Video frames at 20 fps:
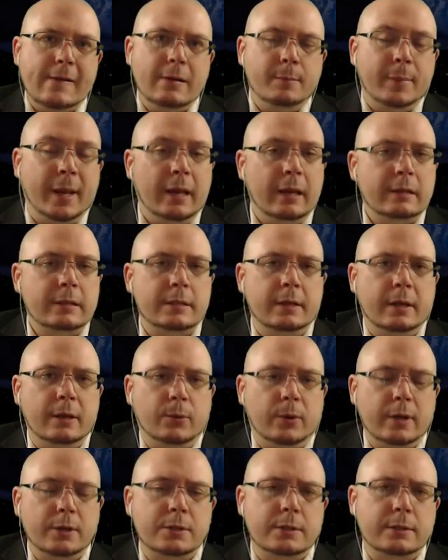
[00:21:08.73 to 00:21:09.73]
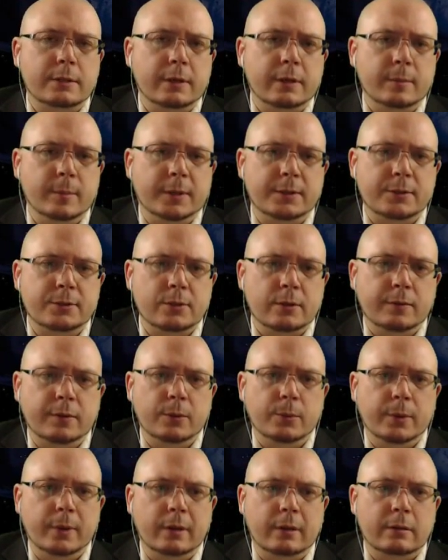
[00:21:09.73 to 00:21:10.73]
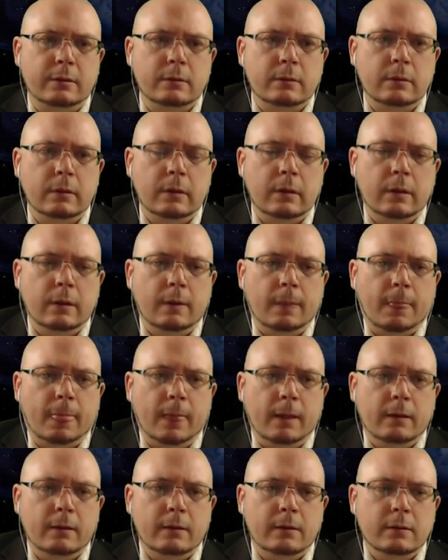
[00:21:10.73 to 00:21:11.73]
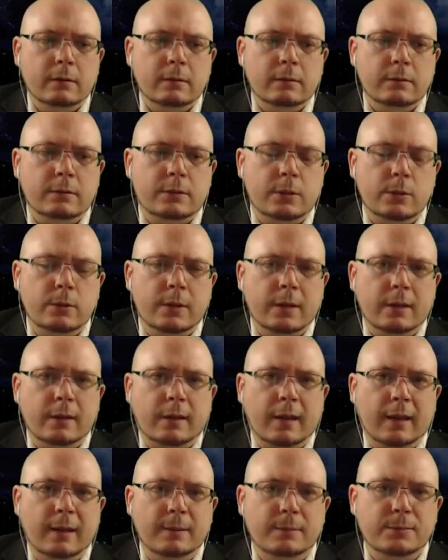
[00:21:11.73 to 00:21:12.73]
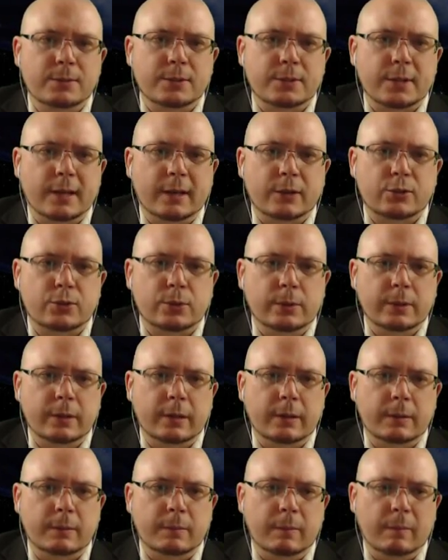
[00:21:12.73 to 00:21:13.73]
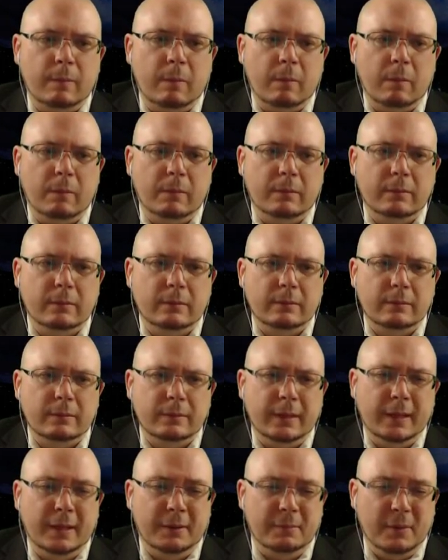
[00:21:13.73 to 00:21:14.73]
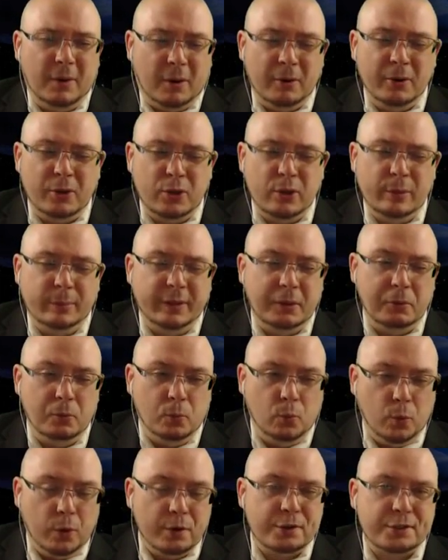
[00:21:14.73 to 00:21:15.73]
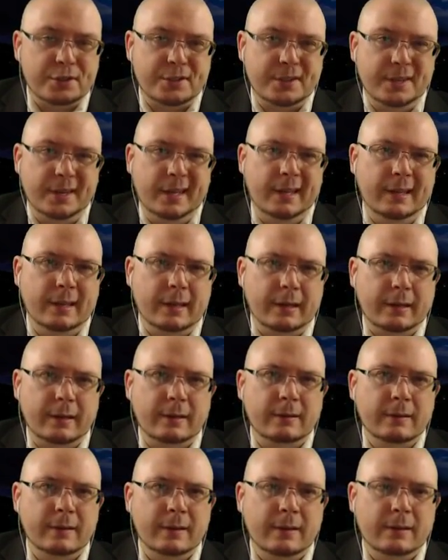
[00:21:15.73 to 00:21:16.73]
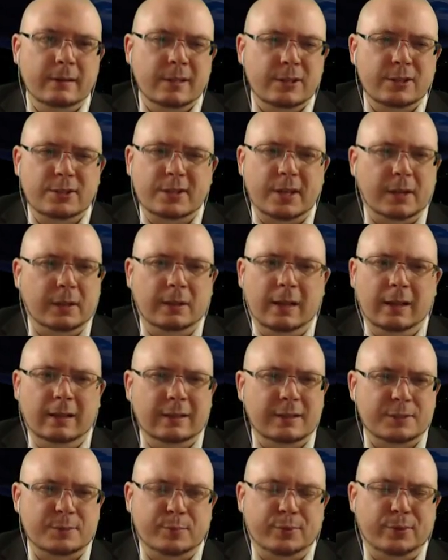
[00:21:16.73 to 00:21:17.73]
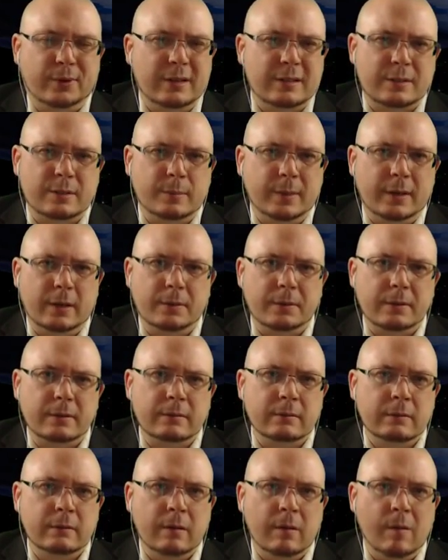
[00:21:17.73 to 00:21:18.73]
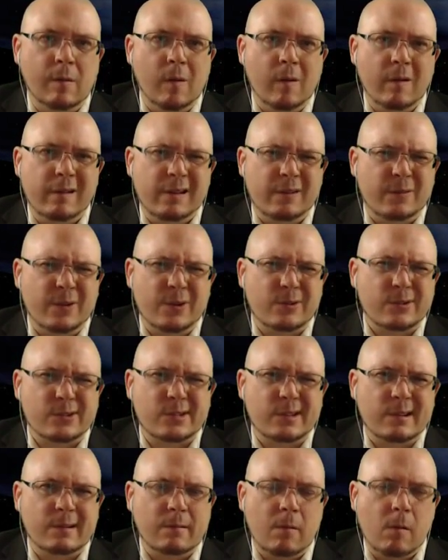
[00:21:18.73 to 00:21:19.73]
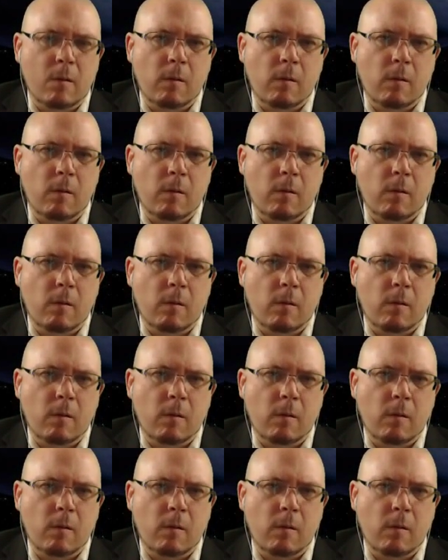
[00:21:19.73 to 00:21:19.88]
Pax and I were actually talking about this over the week. 2K Games is actually arguably worse than EA. They just get a lot less press about it. You ever notice that?